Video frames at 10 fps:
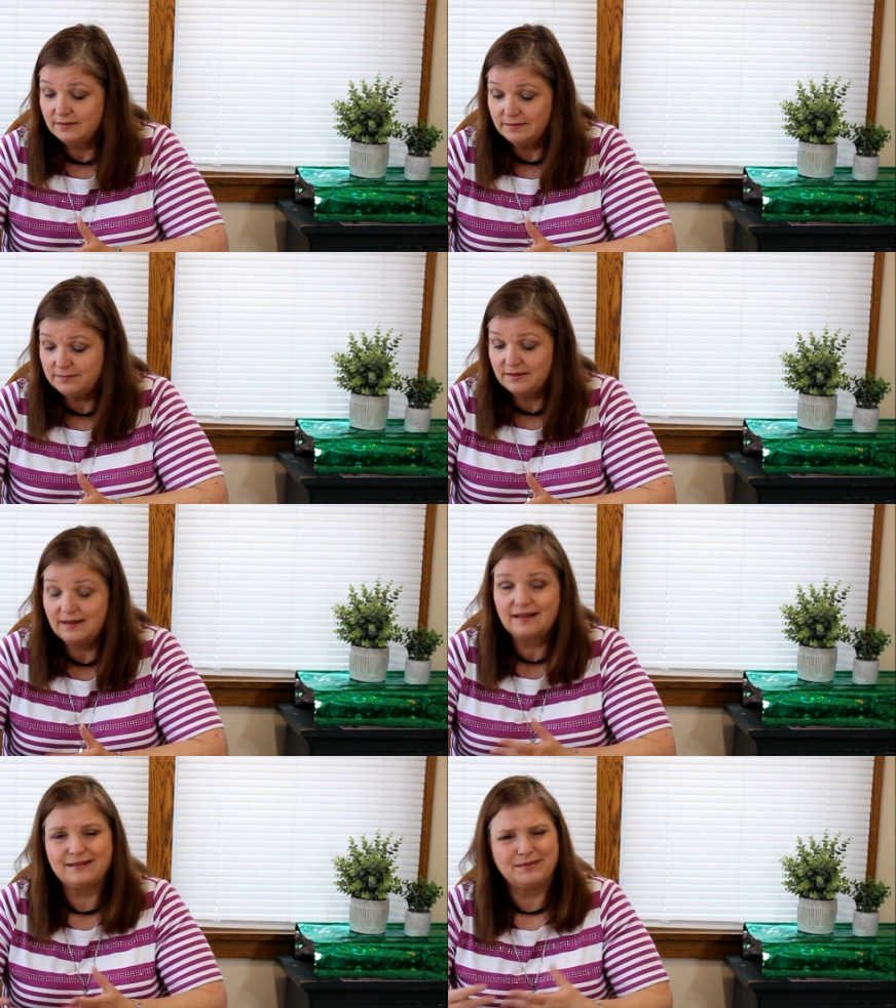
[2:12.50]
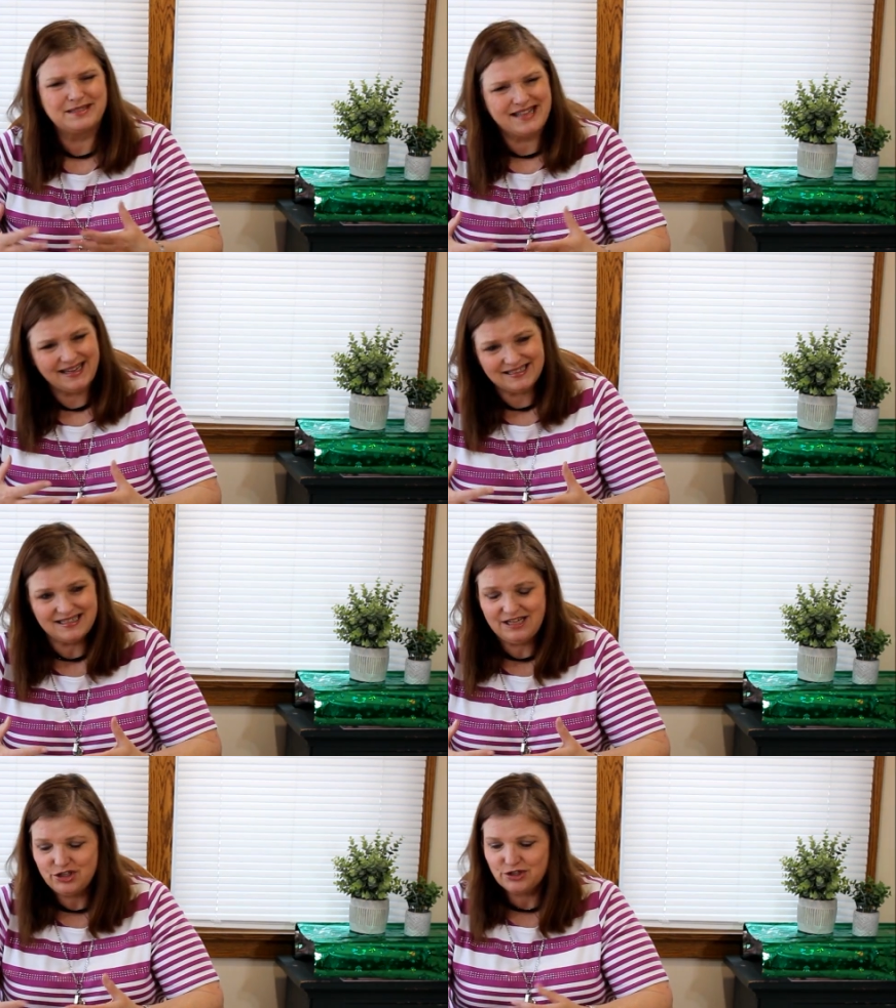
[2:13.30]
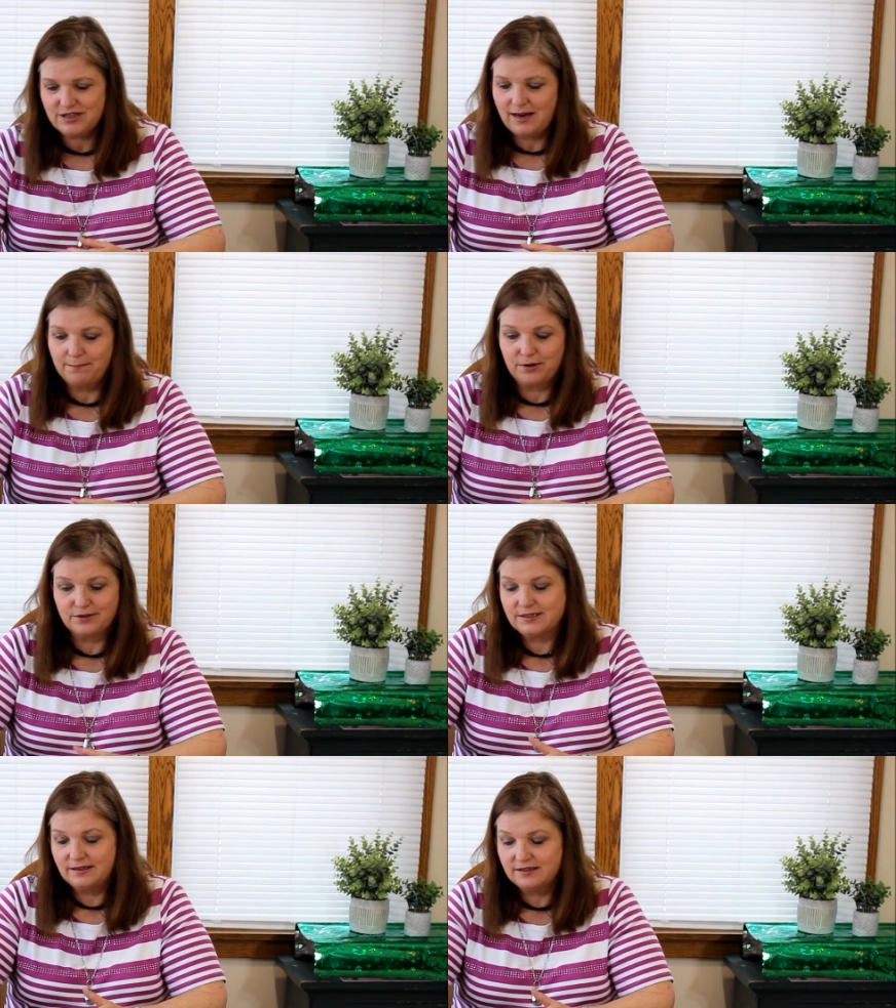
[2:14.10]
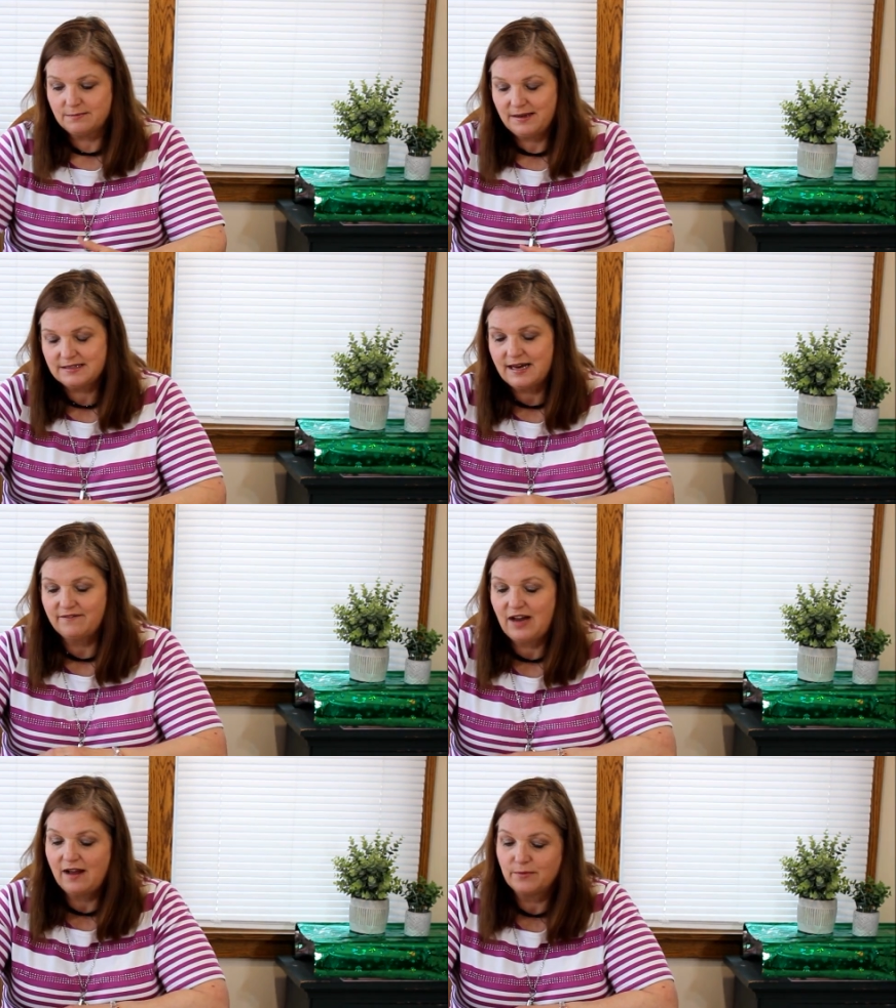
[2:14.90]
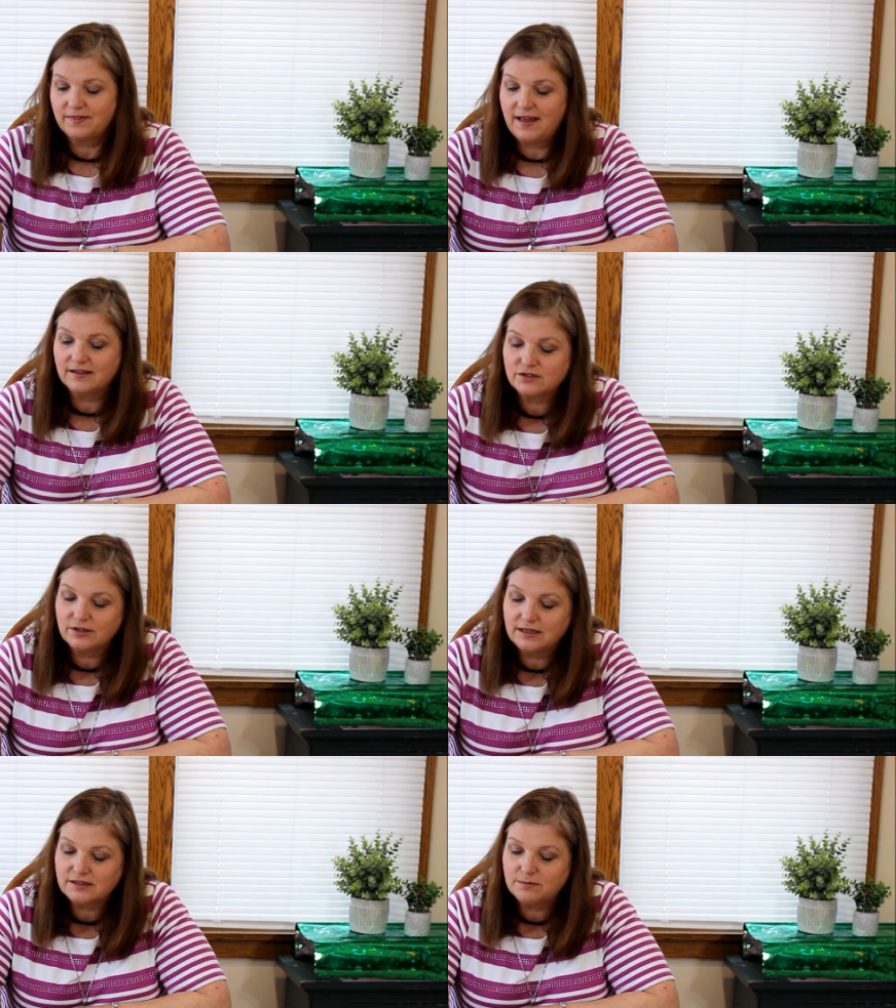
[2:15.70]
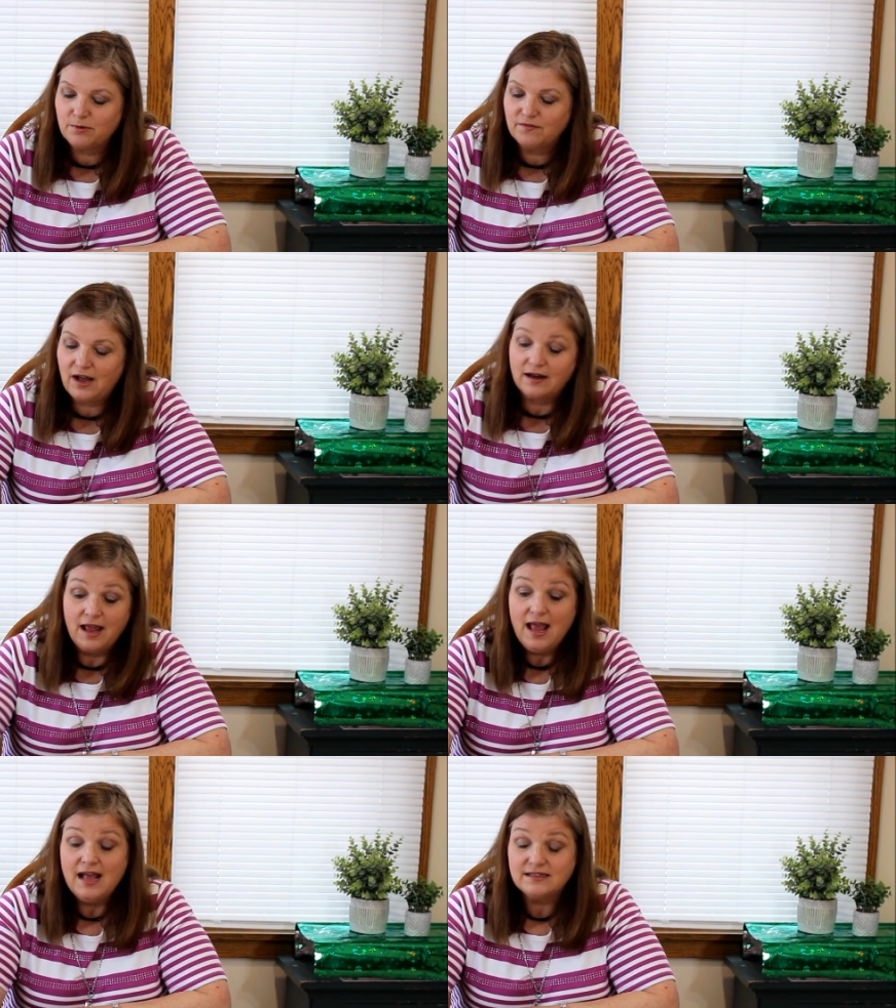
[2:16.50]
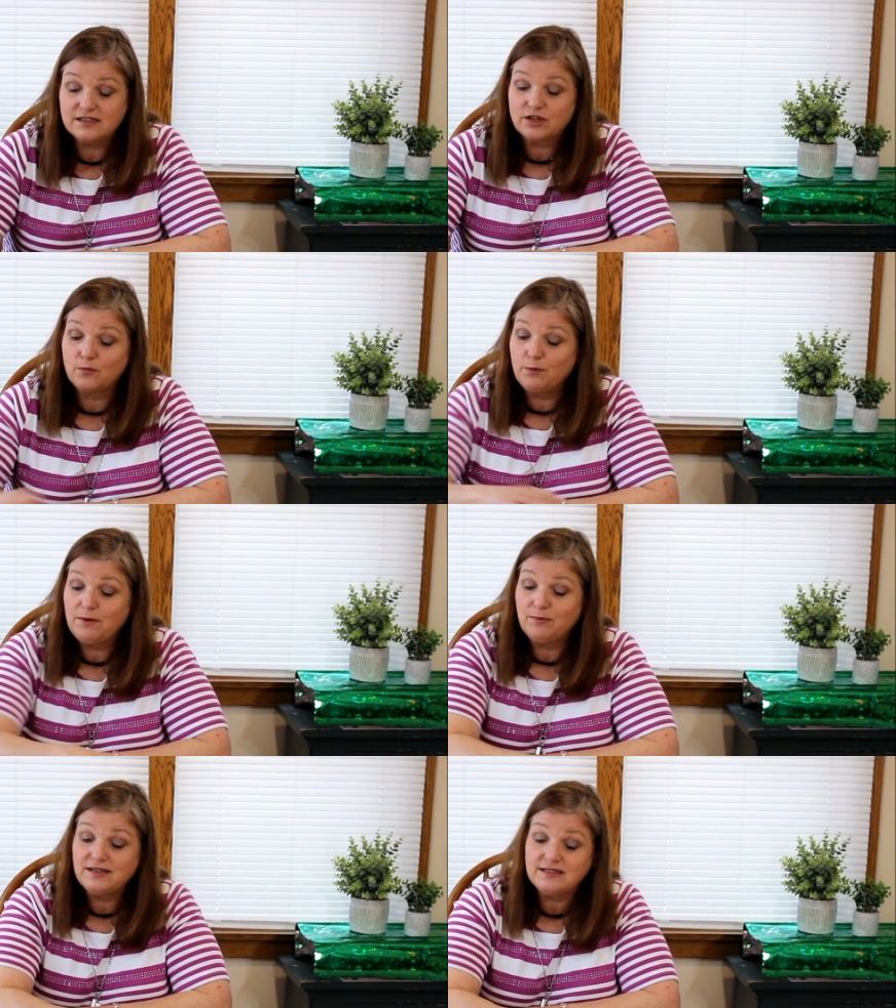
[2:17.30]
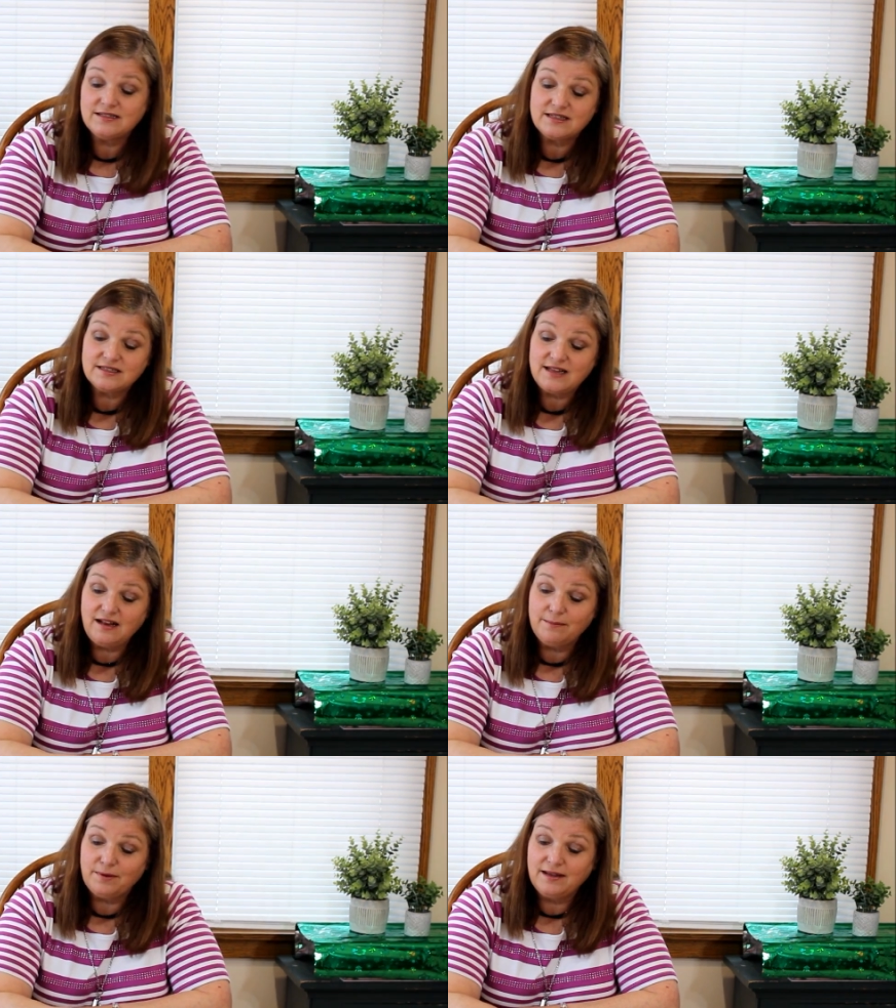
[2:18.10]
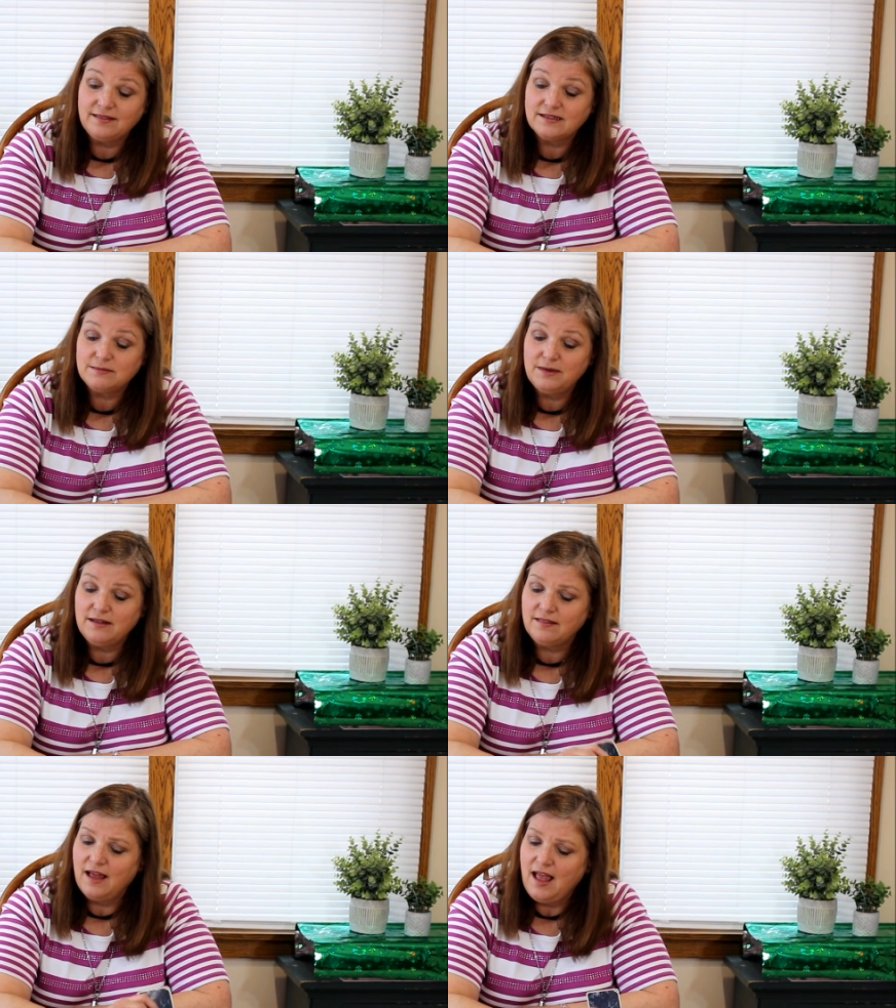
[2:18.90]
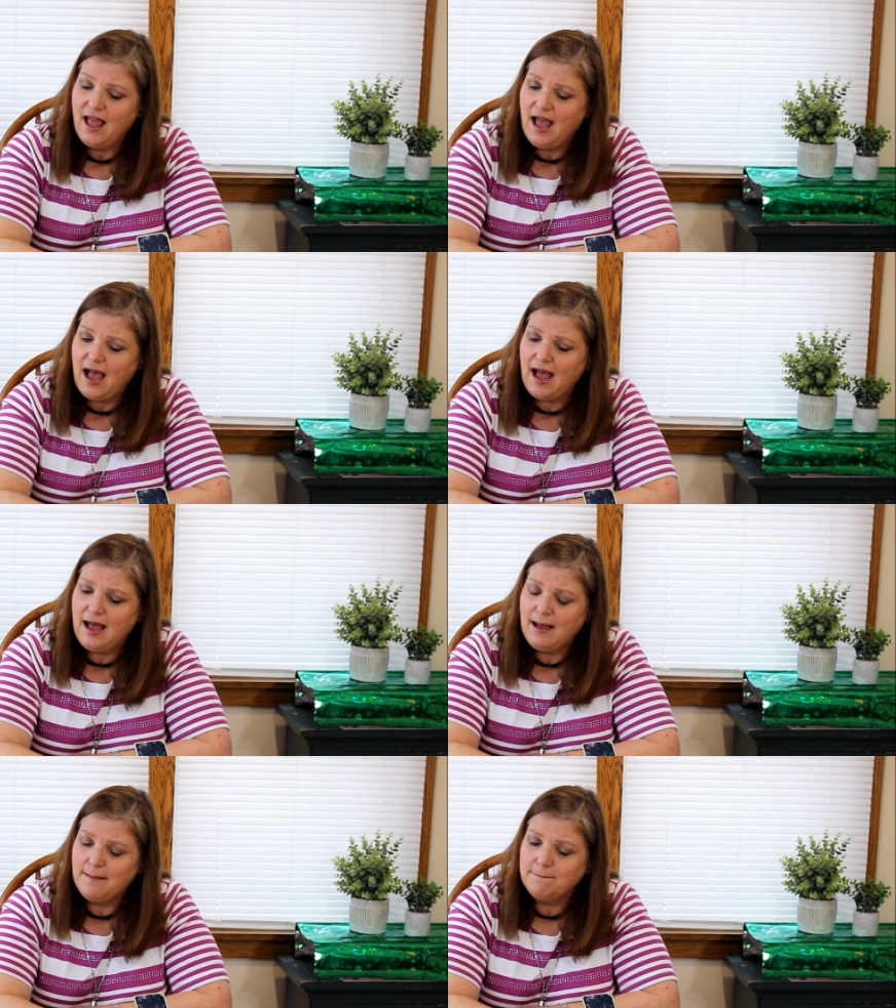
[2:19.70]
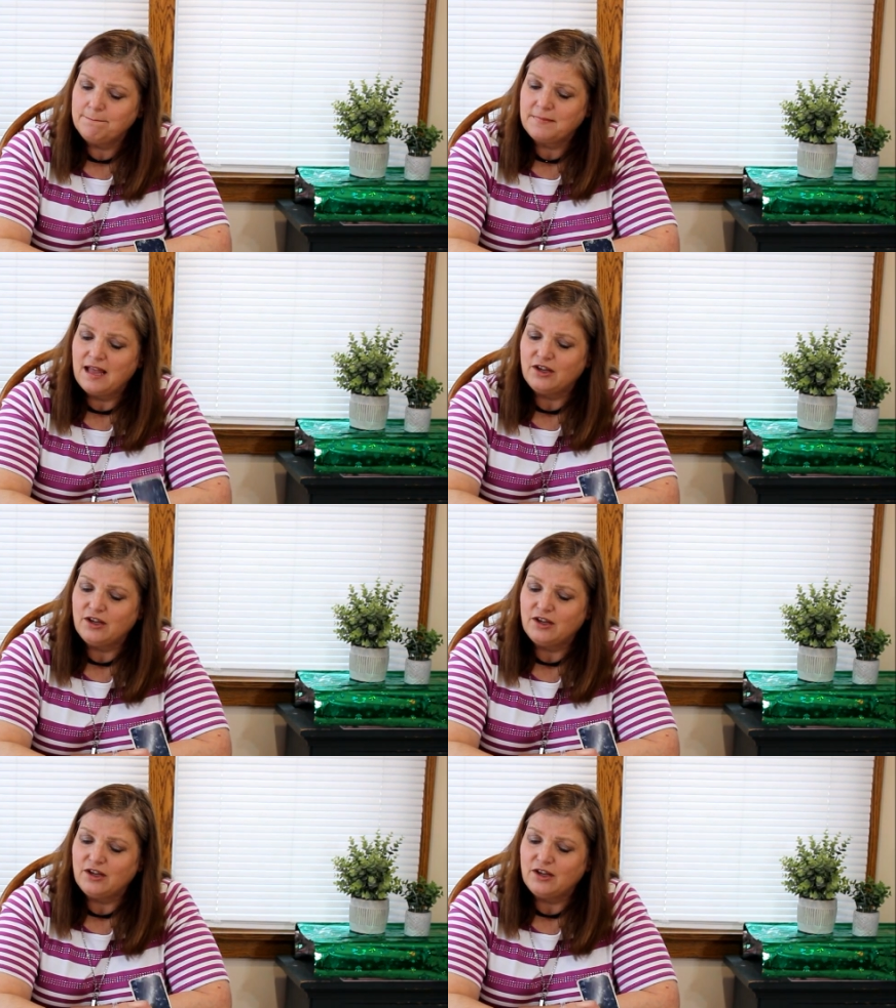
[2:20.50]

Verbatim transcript: it's like a teacher type person is best I've got with that. So let's move on. It says there will be reasons to celebrate this month. Um...